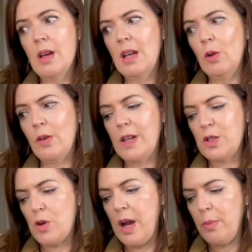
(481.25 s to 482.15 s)
and look at that
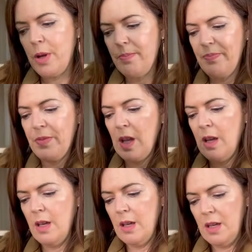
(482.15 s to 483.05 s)
drape.
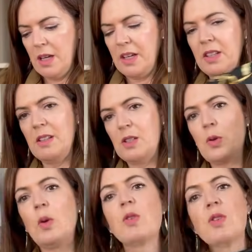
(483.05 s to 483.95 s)
I think this
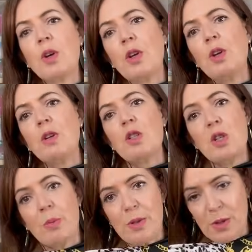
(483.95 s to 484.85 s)
would look so cute in a
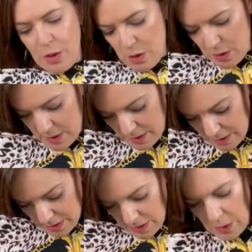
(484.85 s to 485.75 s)
jumpsuit,
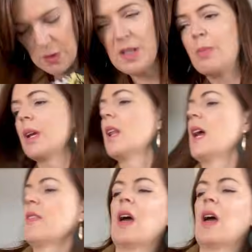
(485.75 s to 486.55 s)
something like